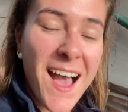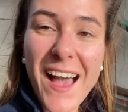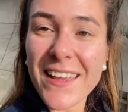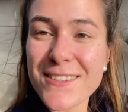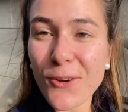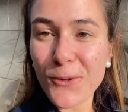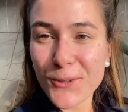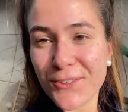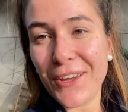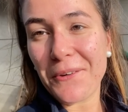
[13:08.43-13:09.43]
And
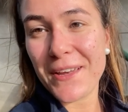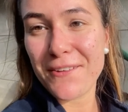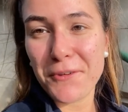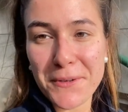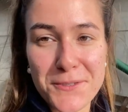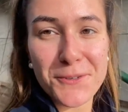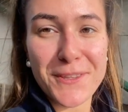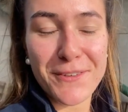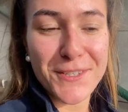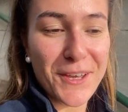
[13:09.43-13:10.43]
also, if you enjoyed
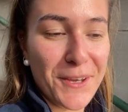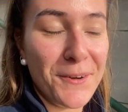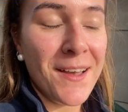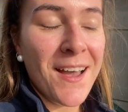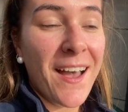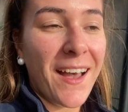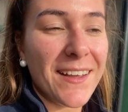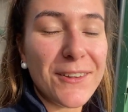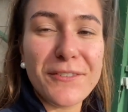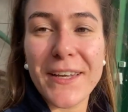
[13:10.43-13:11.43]
the video,
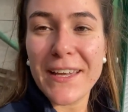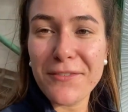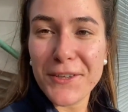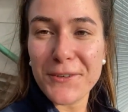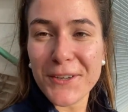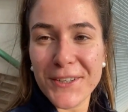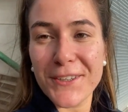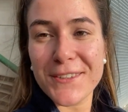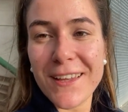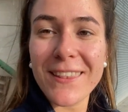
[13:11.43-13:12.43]
I'd love it if you
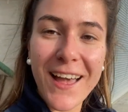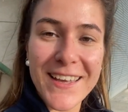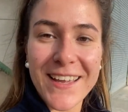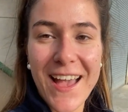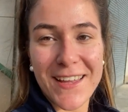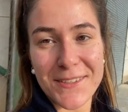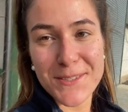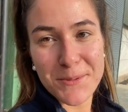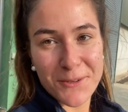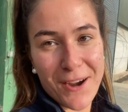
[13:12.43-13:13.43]
could like and
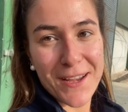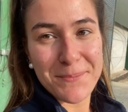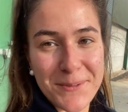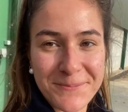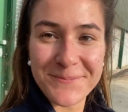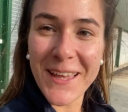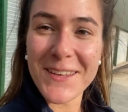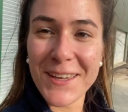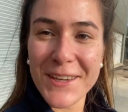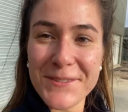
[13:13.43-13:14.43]
subscribe.
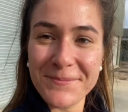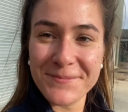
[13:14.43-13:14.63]
Thank you.